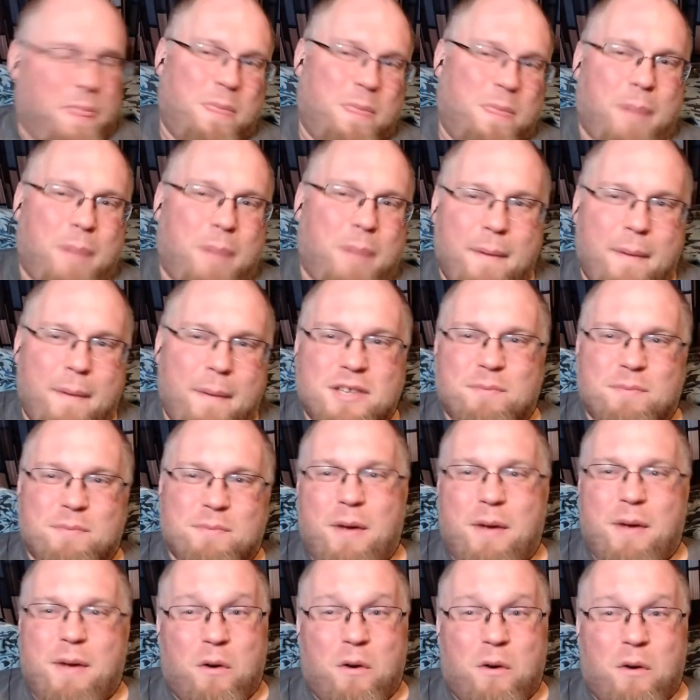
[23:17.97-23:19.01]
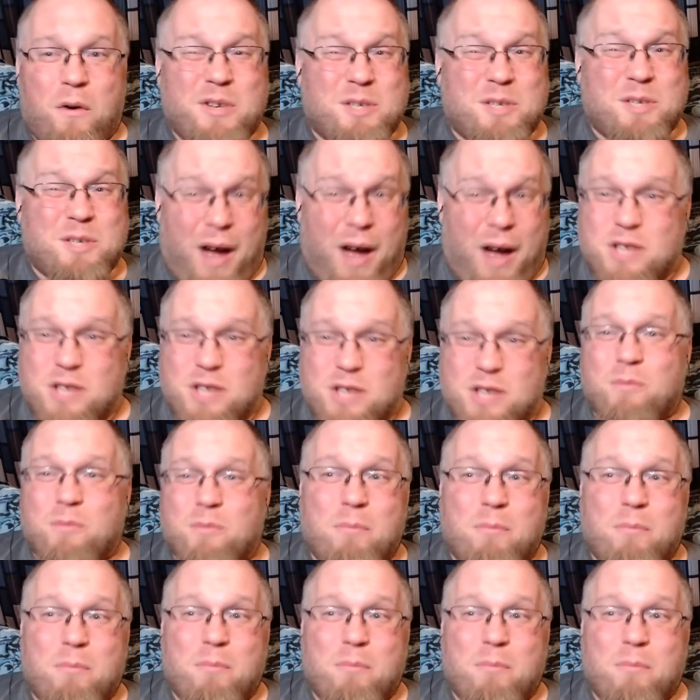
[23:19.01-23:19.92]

Batman, Superman, Wonder Woman's minds were being